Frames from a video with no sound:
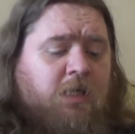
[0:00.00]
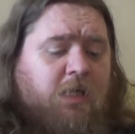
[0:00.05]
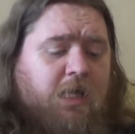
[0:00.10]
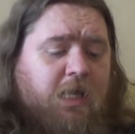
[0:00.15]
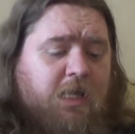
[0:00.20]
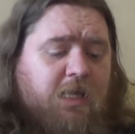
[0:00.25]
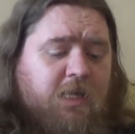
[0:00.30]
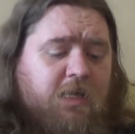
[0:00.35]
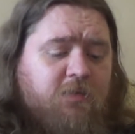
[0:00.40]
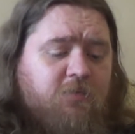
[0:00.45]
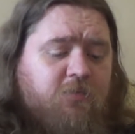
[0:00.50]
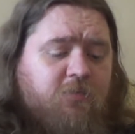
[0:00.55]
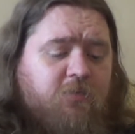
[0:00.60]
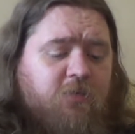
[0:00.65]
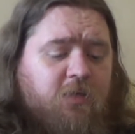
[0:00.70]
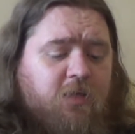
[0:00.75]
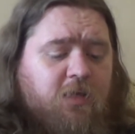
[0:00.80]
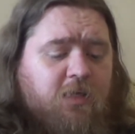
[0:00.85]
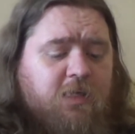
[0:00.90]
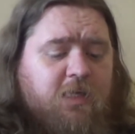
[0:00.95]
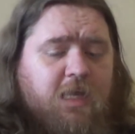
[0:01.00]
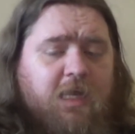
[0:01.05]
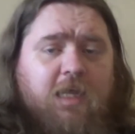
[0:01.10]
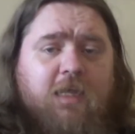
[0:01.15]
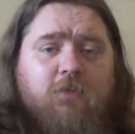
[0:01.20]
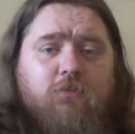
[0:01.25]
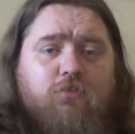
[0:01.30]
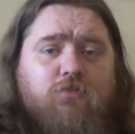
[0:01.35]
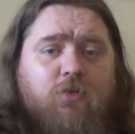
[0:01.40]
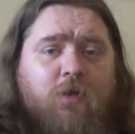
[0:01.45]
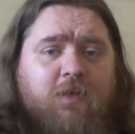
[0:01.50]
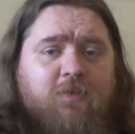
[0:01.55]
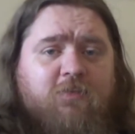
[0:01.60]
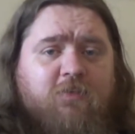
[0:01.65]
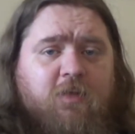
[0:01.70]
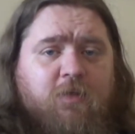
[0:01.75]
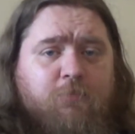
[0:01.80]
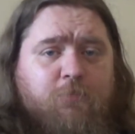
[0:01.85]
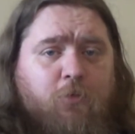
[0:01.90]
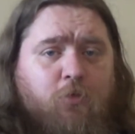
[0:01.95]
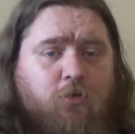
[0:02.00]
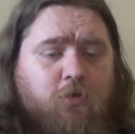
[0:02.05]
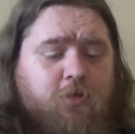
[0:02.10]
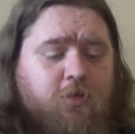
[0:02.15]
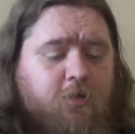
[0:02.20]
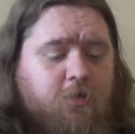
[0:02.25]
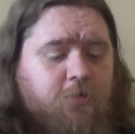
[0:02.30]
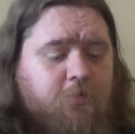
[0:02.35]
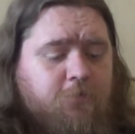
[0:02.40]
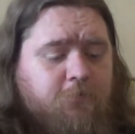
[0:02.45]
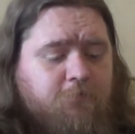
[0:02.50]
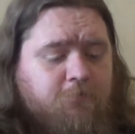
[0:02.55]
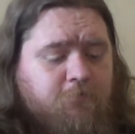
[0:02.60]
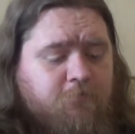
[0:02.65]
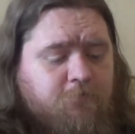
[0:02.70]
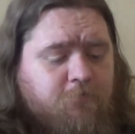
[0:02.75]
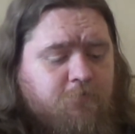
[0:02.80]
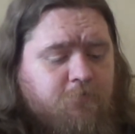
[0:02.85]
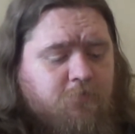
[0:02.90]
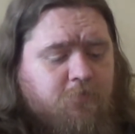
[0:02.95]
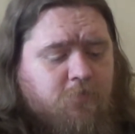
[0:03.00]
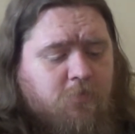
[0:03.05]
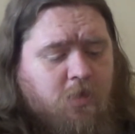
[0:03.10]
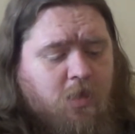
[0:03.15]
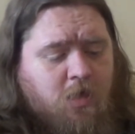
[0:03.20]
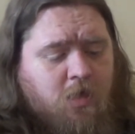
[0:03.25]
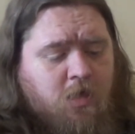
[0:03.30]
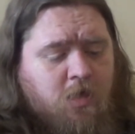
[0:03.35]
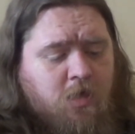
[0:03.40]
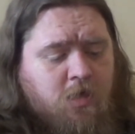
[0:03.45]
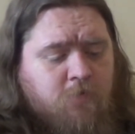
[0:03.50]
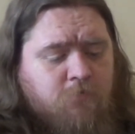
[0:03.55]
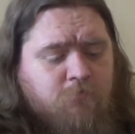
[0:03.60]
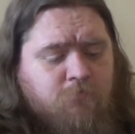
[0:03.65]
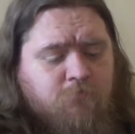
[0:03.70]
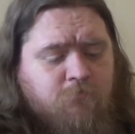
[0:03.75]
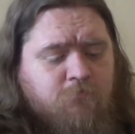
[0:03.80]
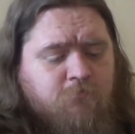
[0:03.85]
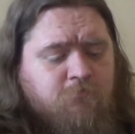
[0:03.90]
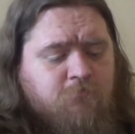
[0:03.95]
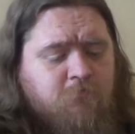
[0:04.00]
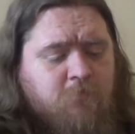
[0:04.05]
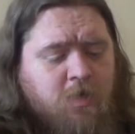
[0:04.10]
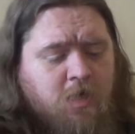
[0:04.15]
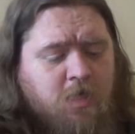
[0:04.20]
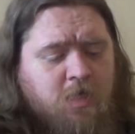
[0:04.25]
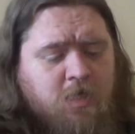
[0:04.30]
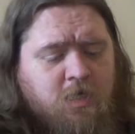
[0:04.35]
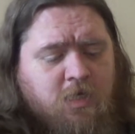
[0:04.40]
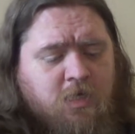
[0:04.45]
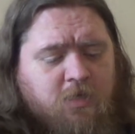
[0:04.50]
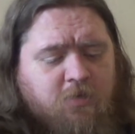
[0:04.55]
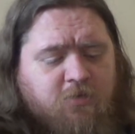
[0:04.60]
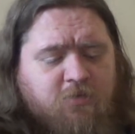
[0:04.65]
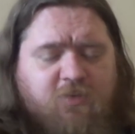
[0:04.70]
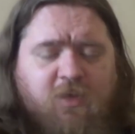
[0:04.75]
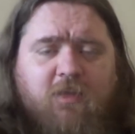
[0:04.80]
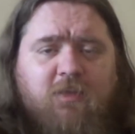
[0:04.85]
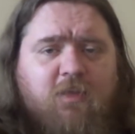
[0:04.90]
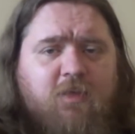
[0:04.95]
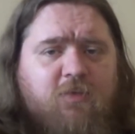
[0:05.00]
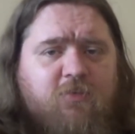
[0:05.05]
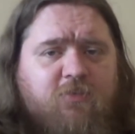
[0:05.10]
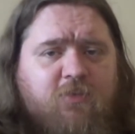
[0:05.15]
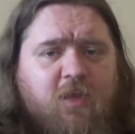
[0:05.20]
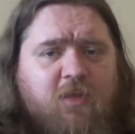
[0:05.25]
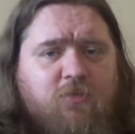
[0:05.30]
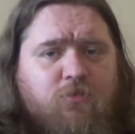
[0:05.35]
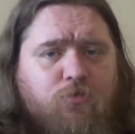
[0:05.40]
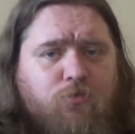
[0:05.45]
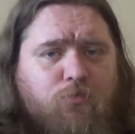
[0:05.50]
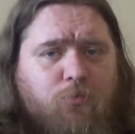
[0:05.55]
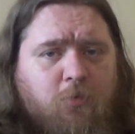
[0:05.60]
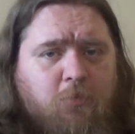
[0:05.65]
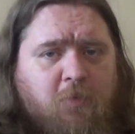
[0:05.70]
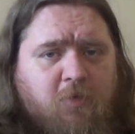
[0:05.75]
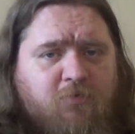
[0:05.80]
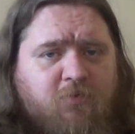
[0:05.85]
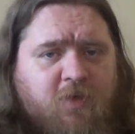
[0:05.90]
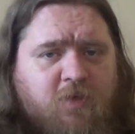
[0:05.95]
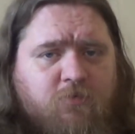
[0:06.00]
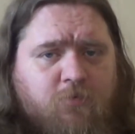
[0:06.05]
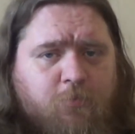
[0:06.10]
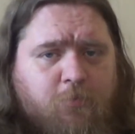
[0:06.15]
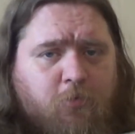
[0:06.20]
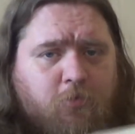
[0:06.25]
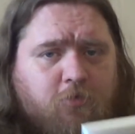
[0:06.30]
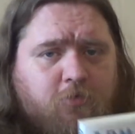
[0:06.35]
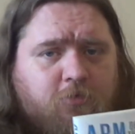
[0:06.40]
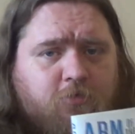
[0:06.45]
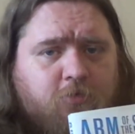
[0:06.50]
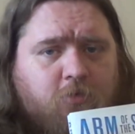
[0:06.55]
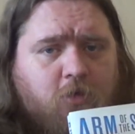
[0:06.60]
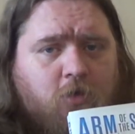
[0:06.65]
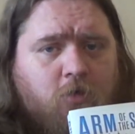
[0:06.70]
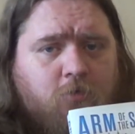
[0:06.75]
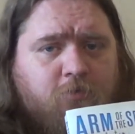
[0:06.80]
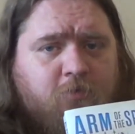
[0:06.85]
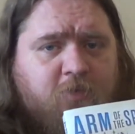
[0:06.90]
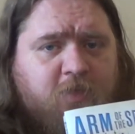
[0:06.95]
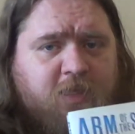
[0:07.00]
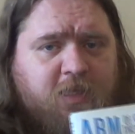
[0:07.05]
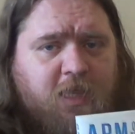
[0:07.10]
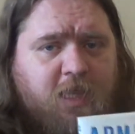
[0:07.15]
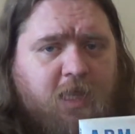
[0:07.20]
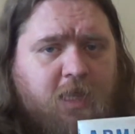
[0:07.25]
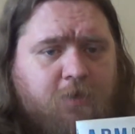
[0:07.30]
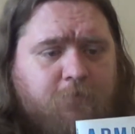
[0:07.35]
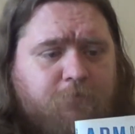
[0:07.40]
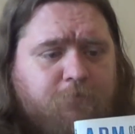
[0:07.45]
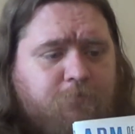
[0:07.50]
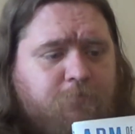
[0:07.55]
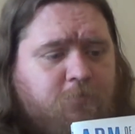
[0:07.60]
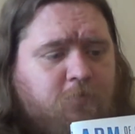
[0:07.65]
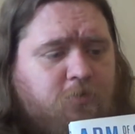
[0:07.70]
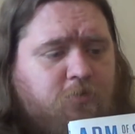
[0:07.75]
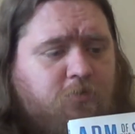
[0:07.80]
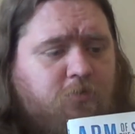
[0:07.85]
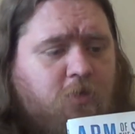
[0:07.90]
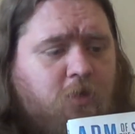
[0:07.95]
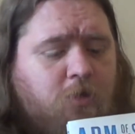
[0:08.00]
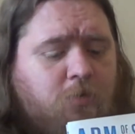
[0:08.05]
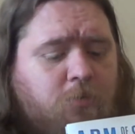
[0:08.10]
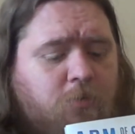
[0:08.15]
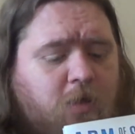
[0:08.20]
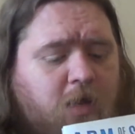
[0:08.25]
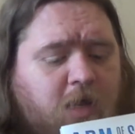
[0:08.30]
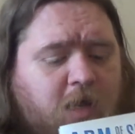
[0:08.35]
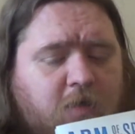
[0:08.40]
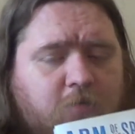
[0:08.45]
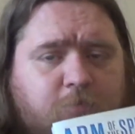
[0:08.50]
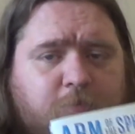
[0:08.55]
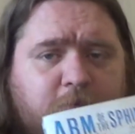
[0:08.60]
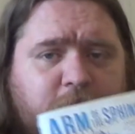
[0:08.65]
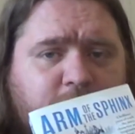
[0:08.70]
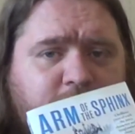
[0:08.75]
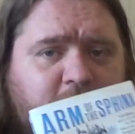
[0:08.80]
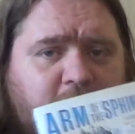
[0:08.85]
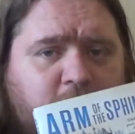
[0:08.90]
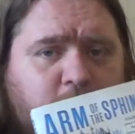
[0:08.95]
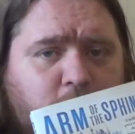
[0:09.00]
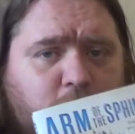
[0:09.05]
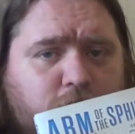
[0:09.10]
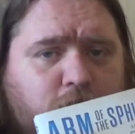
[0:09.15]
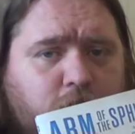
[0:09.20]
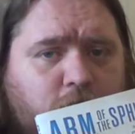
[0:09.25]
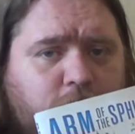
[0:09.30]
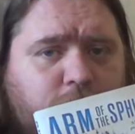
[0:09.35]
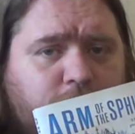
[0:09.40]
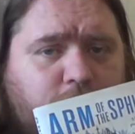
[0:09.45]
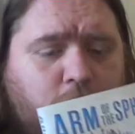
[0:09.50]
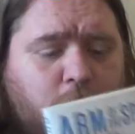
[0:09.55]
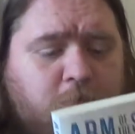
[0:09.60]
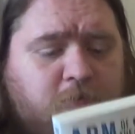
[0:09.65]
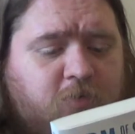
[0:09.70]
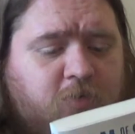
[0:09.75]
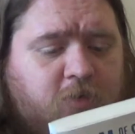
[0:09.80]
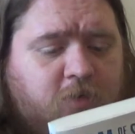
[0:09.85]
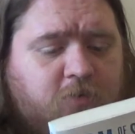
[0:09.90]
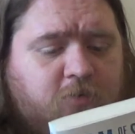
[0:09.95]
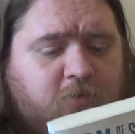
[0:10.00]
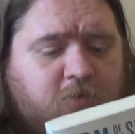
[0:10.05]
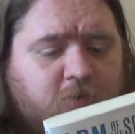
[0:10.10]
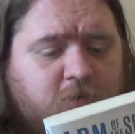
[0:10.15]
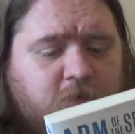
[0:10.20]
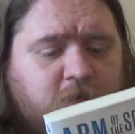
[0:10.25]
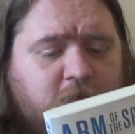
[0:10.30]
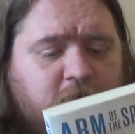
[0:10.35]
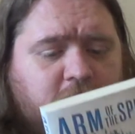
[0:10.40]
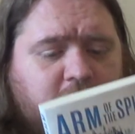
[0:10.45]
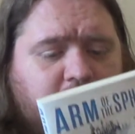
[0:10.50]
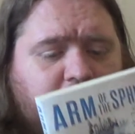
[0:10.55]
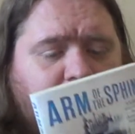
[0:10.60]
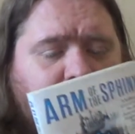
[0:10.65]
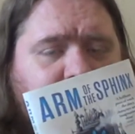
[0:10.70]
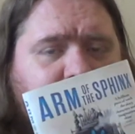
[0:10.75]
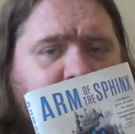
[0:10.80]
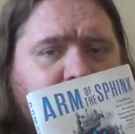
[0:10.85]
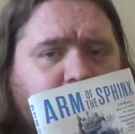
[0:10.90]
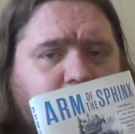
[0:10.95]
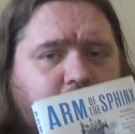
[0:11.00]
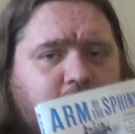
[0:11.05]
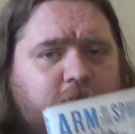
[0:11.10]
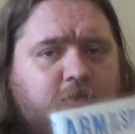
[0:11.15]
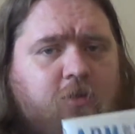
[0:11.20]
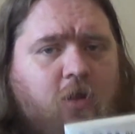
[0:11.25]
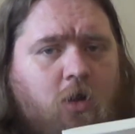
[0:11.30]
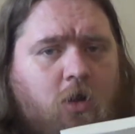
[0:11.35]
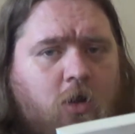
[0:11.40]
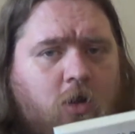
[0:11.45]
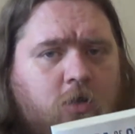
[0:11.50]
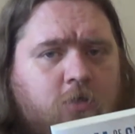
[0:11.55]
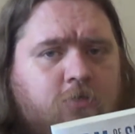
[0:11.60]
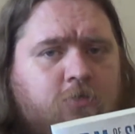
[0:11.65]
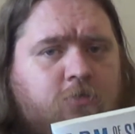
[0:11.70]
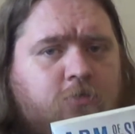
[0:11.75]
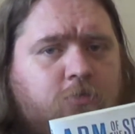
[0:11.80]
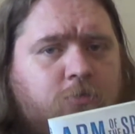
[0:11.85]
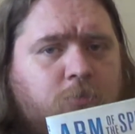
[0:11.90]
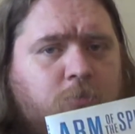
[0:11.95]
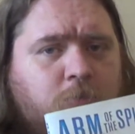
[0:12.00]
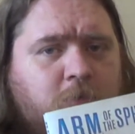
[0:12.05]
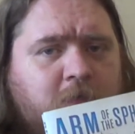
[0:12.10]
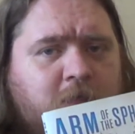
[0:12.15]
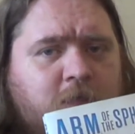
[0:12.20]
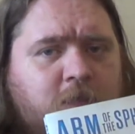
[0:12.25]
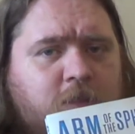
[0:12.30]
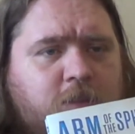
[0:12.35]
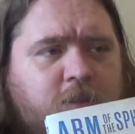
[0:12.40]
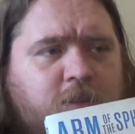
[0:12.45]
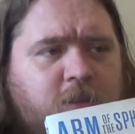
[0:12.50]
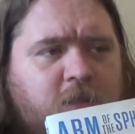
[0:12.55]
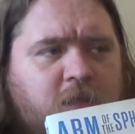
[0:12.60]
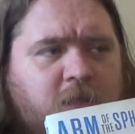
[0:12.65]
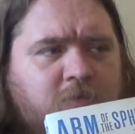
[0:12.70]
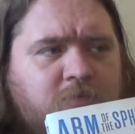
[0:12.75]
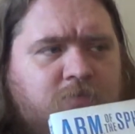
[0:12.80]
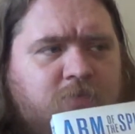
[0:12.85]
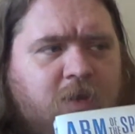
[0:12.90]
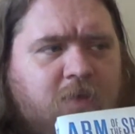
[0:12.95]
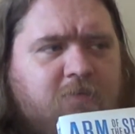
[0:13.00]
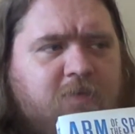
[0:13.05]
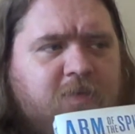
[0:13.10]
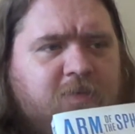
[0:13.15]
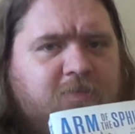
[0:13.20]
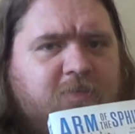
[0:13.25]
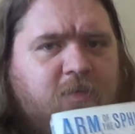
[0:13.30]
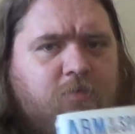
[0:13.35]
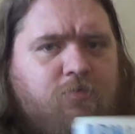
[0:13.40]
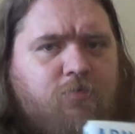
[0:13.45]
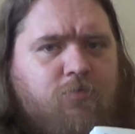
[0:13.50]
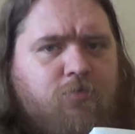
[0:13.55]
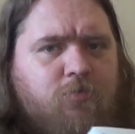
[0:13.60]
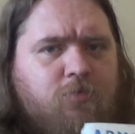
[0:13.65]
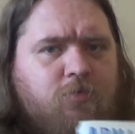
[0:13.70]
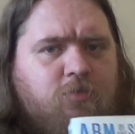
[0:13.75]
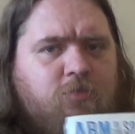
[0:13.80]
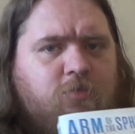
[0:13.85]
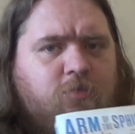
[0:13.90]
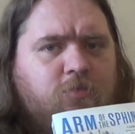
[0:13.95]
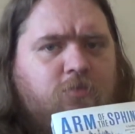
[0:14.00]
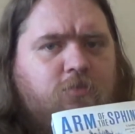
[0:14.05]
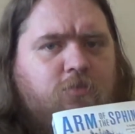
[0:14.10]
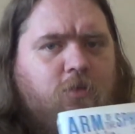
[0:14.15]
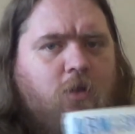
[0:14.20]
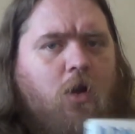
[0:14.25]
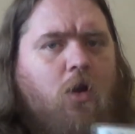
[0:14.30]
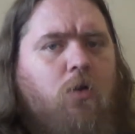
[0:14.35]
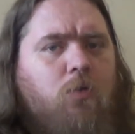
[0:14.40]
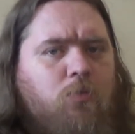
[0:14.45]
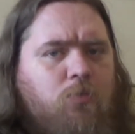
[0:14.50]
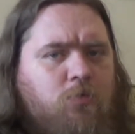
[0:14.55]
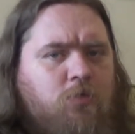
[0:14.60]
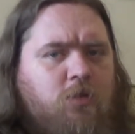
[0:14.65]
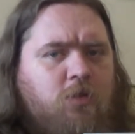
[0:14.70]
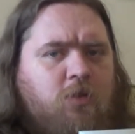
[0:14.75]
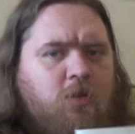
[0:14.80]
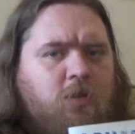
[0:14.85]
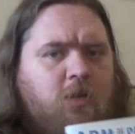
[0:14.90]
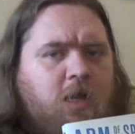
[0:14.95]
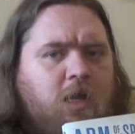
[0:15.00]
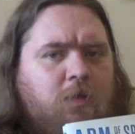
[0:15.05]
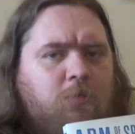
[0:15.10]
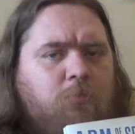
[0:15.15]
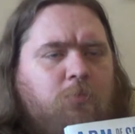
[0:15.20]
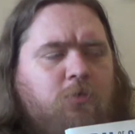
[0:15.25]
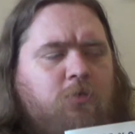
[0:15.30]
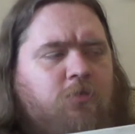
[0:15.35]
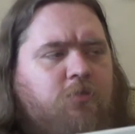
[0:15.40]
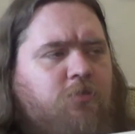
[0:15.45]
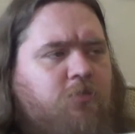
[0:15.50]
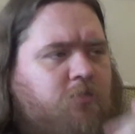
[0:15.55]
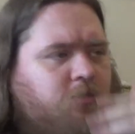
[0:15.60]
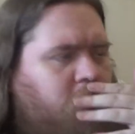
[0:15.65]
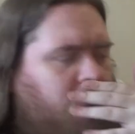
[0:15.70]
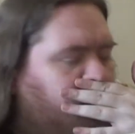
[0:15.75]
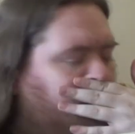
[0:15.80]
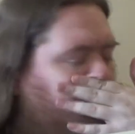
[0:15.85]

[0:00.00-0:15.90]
It is an interesting book. Senlin Ascends was one of my favourite books of the year, so I've been very much looking forward to this. And it starts with a very different tone than I was